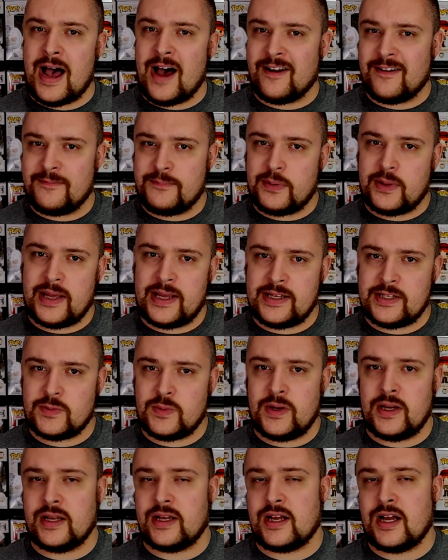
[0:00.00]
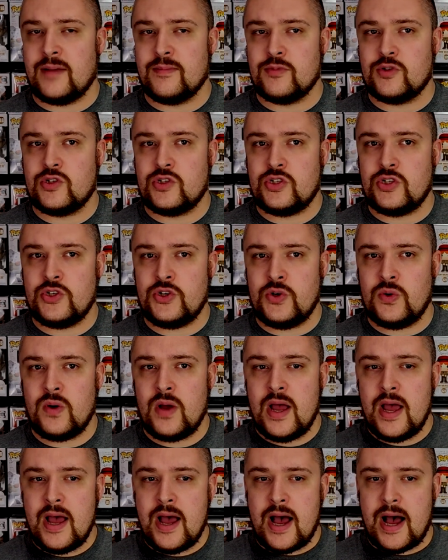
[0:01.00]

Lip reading: out of place when it comes to